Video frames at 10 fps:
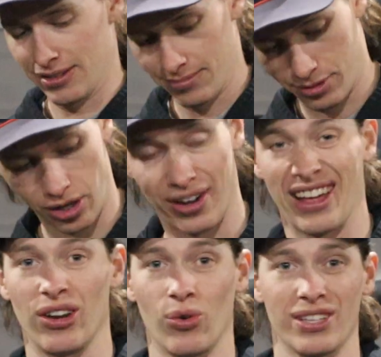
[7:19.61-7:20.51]
Sorry,
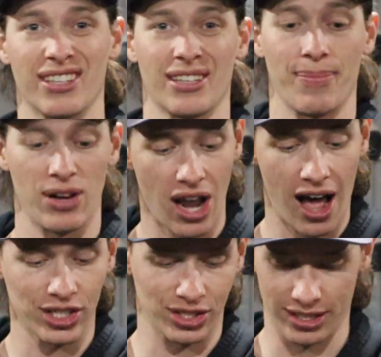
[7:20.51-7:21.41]
that noise is
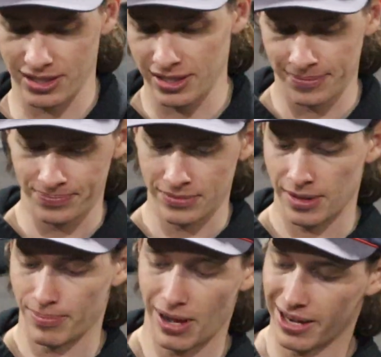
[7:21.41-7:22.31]
obnoxious.
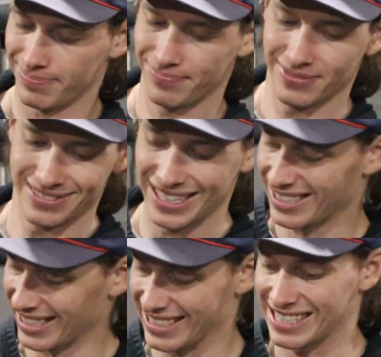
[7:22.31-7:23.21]
But
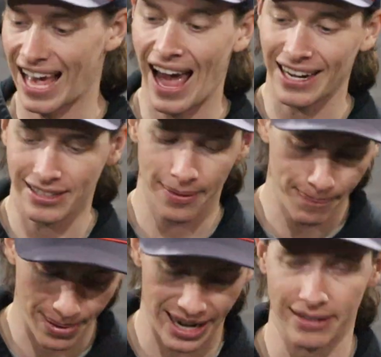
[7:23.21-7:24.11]
this
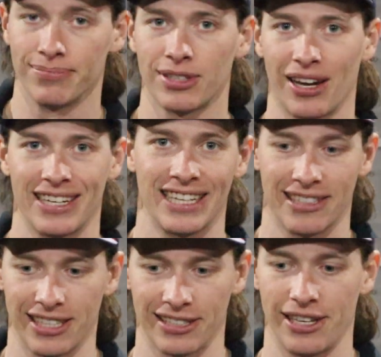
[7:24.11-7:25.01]
exact bait caught a
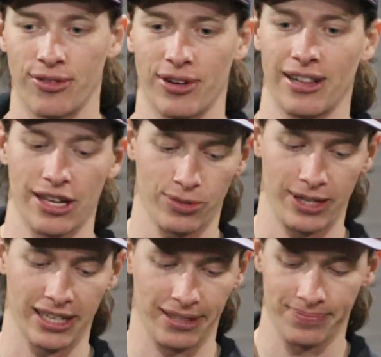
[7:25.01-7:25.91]
1063 last
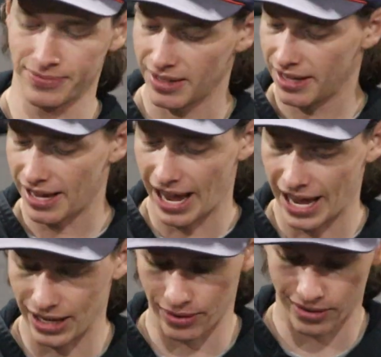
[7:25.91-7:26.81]
weekend.
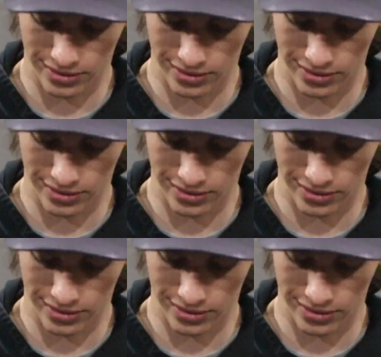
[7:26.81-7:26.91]
And